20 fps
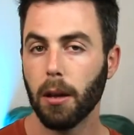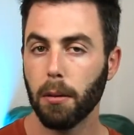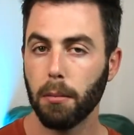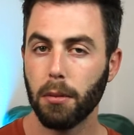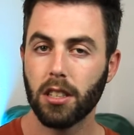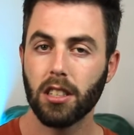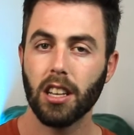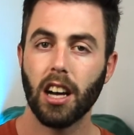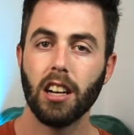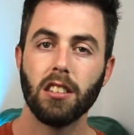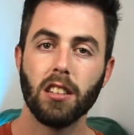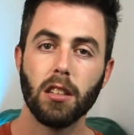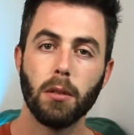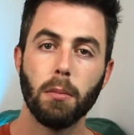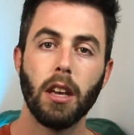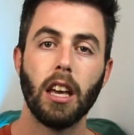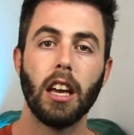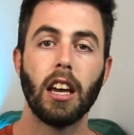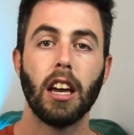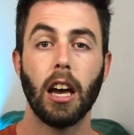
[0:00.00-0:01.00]
Besides it
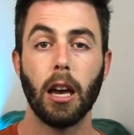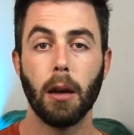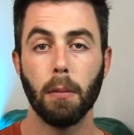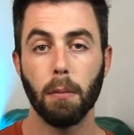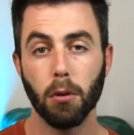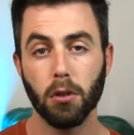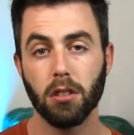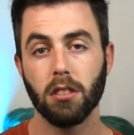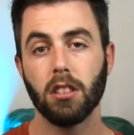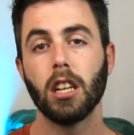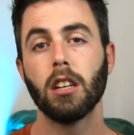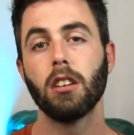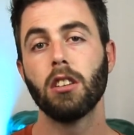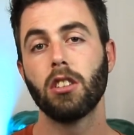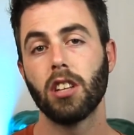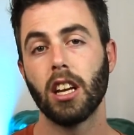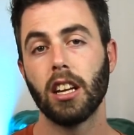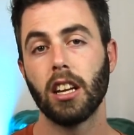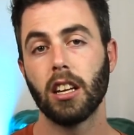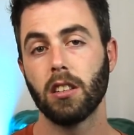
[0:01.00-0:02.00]
being a posterior
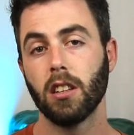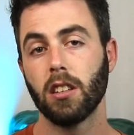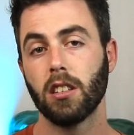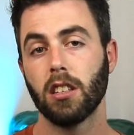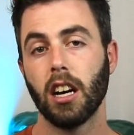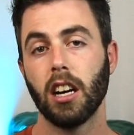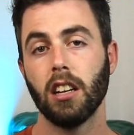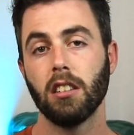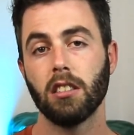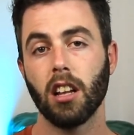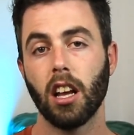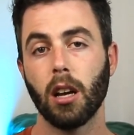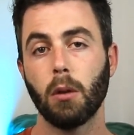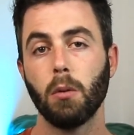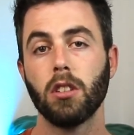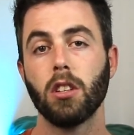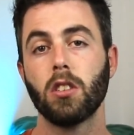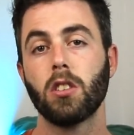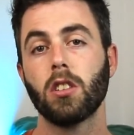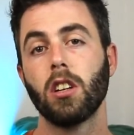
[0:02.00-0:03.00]
chain exercise, like
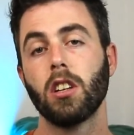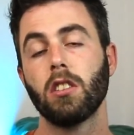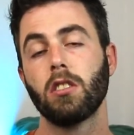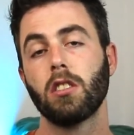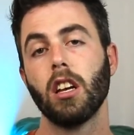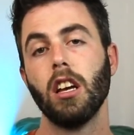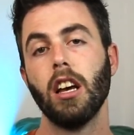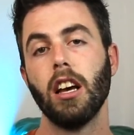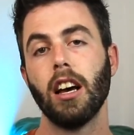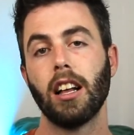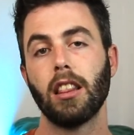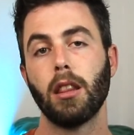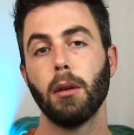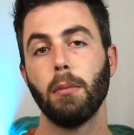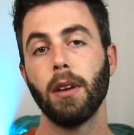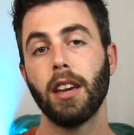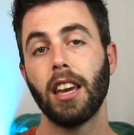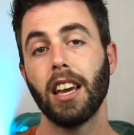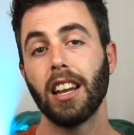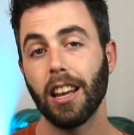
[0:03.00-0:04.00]
we discussed at the
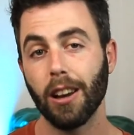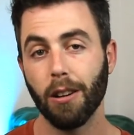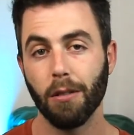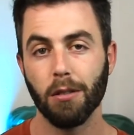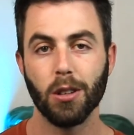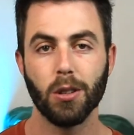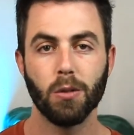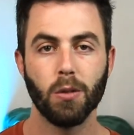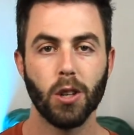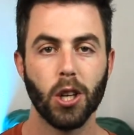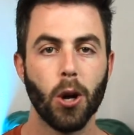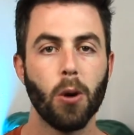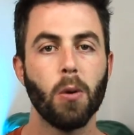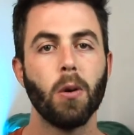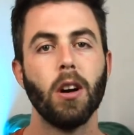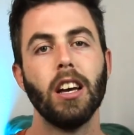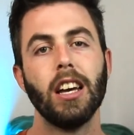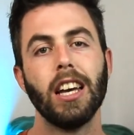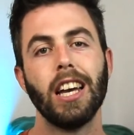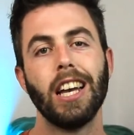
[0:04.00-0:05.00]
beginning of this video,
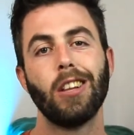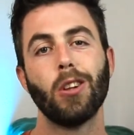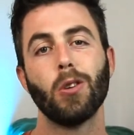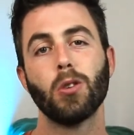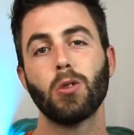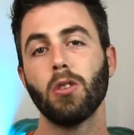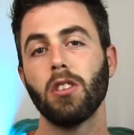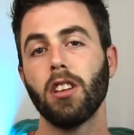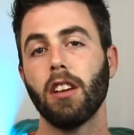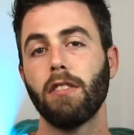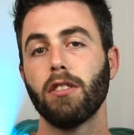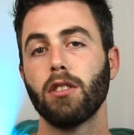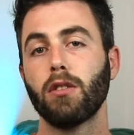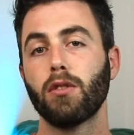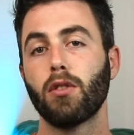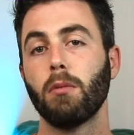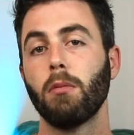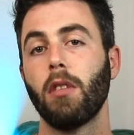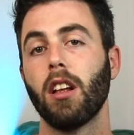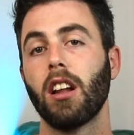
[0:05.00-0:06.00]
it also differs
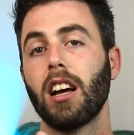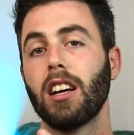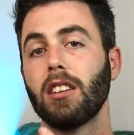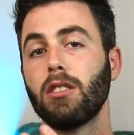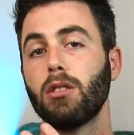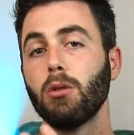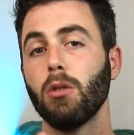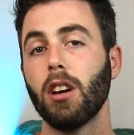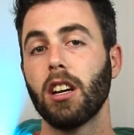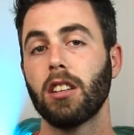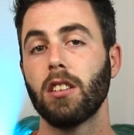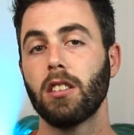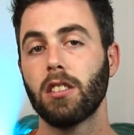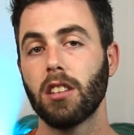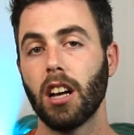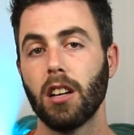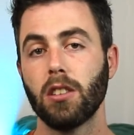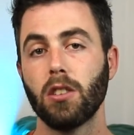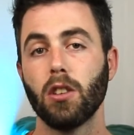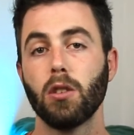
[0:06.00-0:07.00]
from the last 2
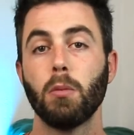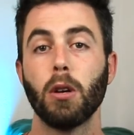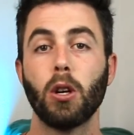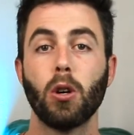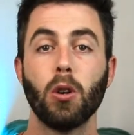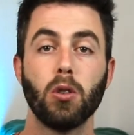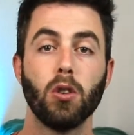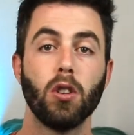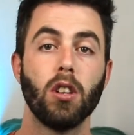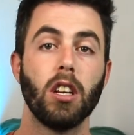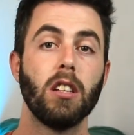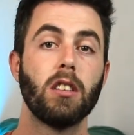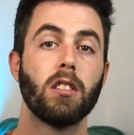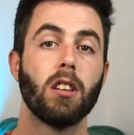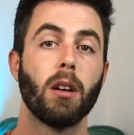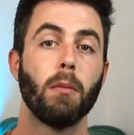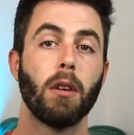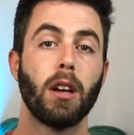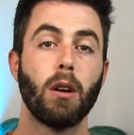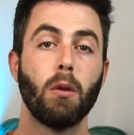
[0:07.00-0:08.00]
exercises because you need
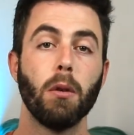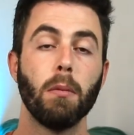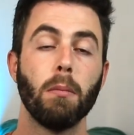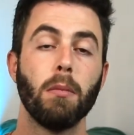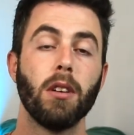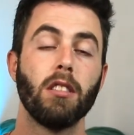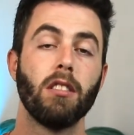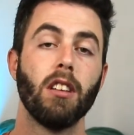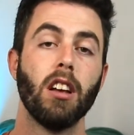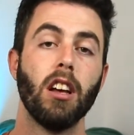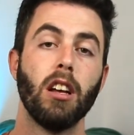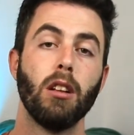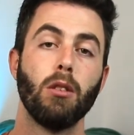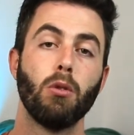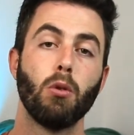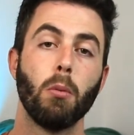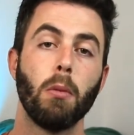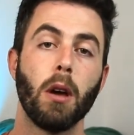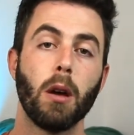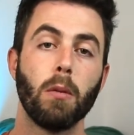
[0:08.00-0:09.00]
some equipment
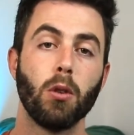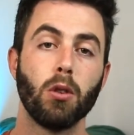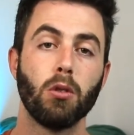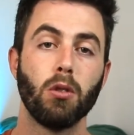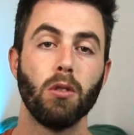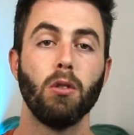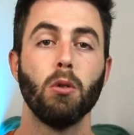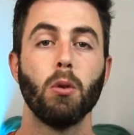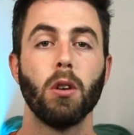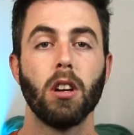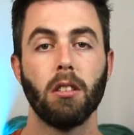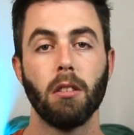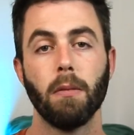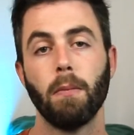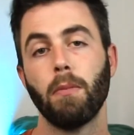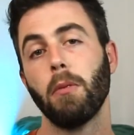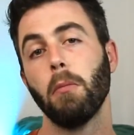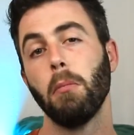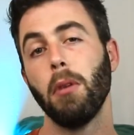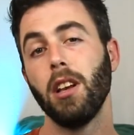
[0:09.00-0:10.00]
to be able to do it.
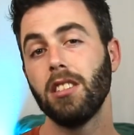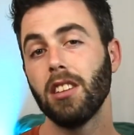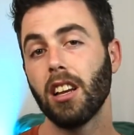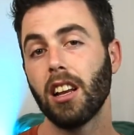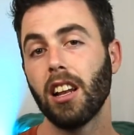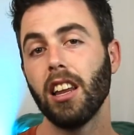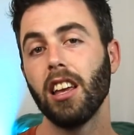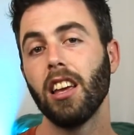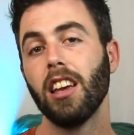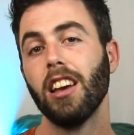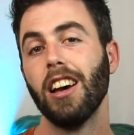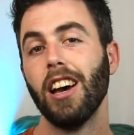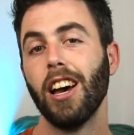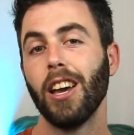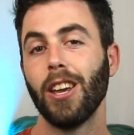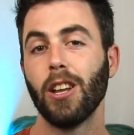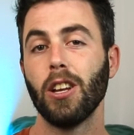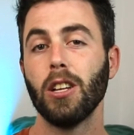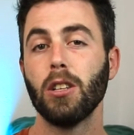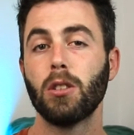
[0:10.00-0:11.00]
Basically,
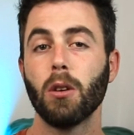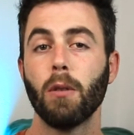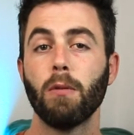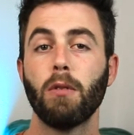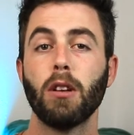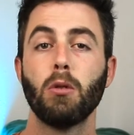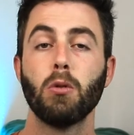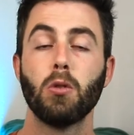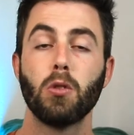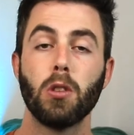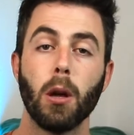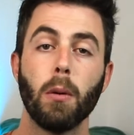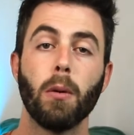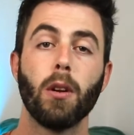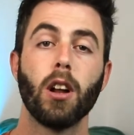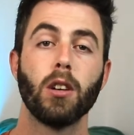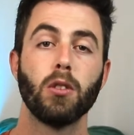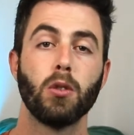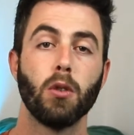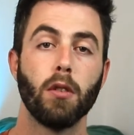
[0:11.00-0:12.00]
you need something to
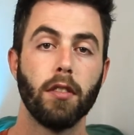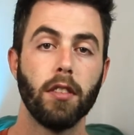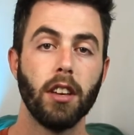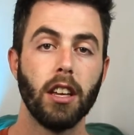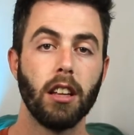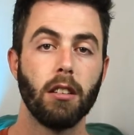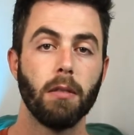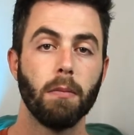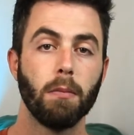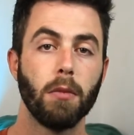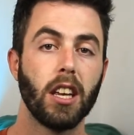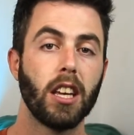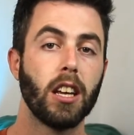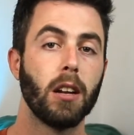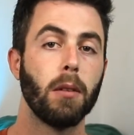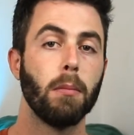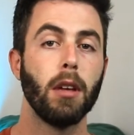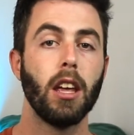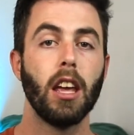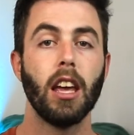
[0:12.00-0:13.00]
stabilize your feet. It
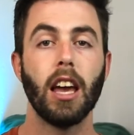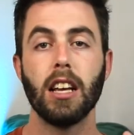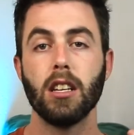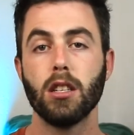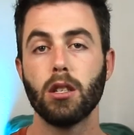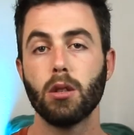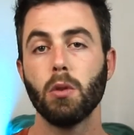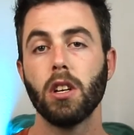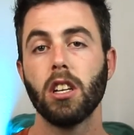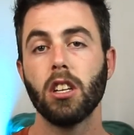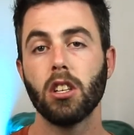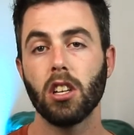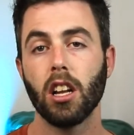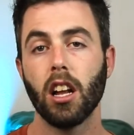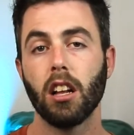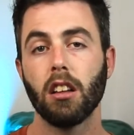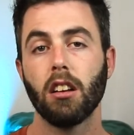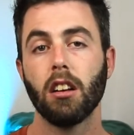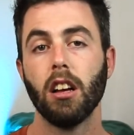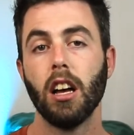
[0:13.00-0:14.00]
can be a Swedish
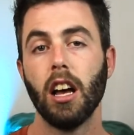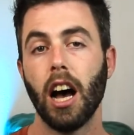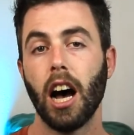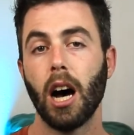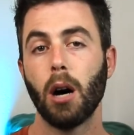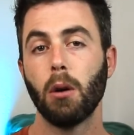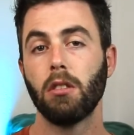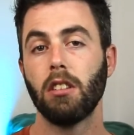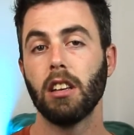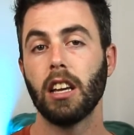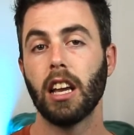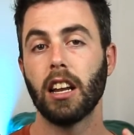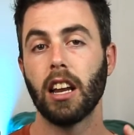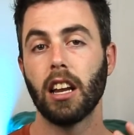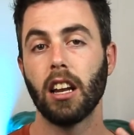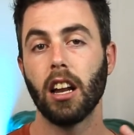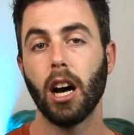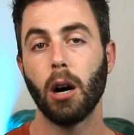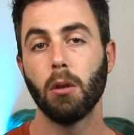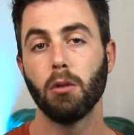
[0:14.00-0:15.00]
ladder out in
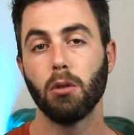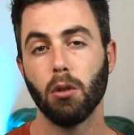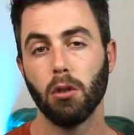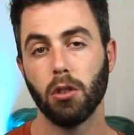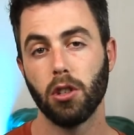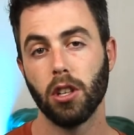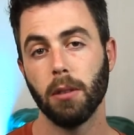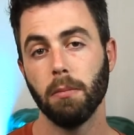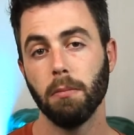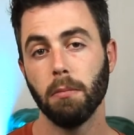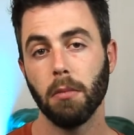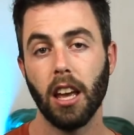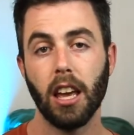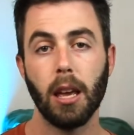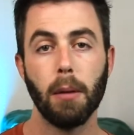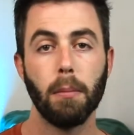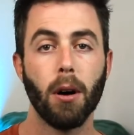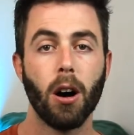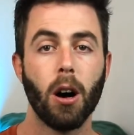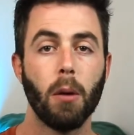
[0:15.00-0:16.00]
an outdoor gym, a
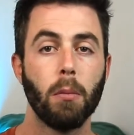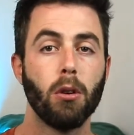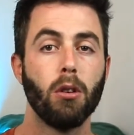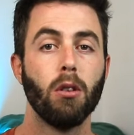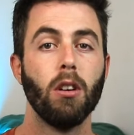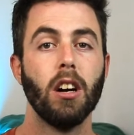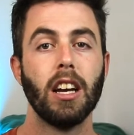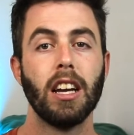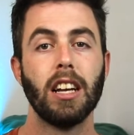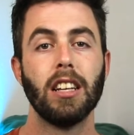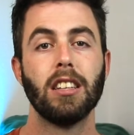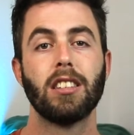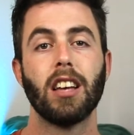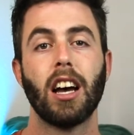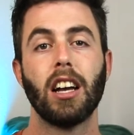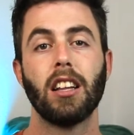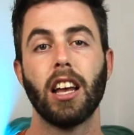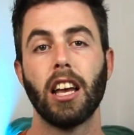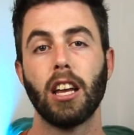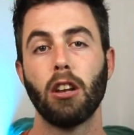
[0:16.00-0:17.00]
barbell
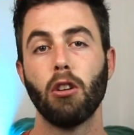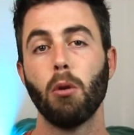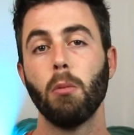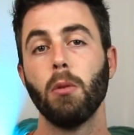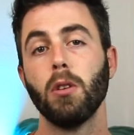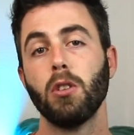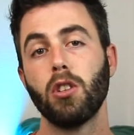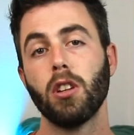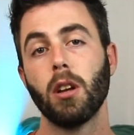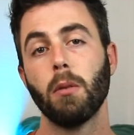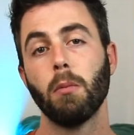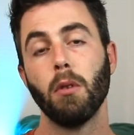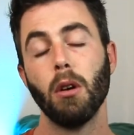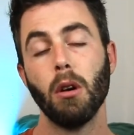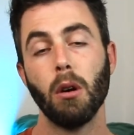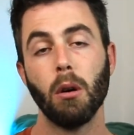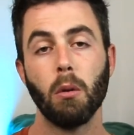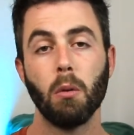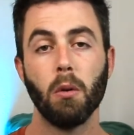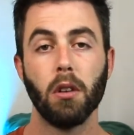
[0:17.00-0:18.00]
inside a normal gym
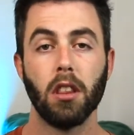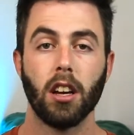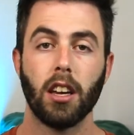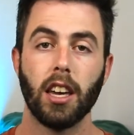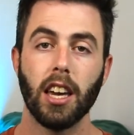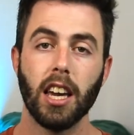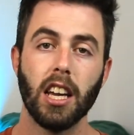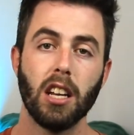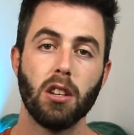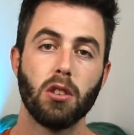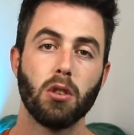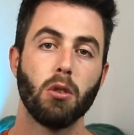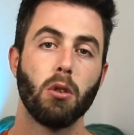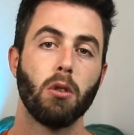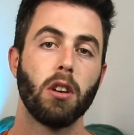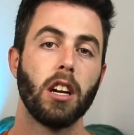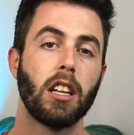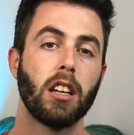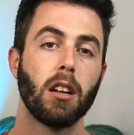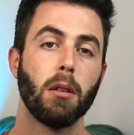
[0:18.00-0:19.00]
with a cage,
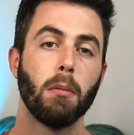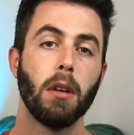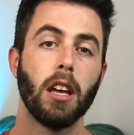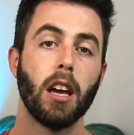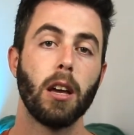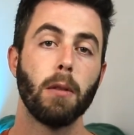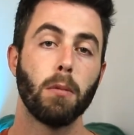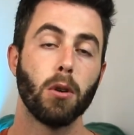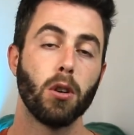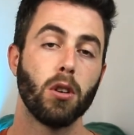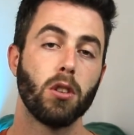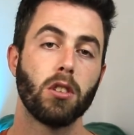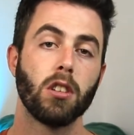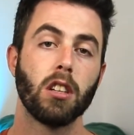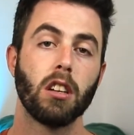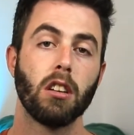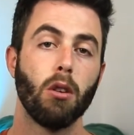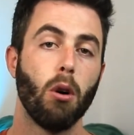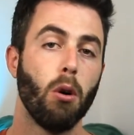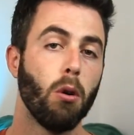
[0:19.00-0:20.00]
or it can be a
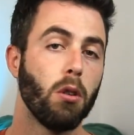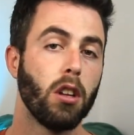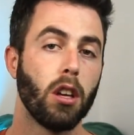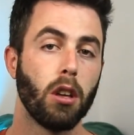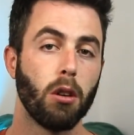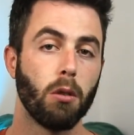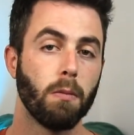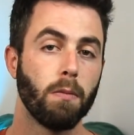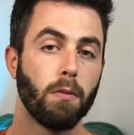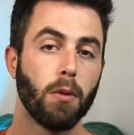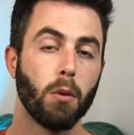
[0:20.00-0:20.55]
person holding you.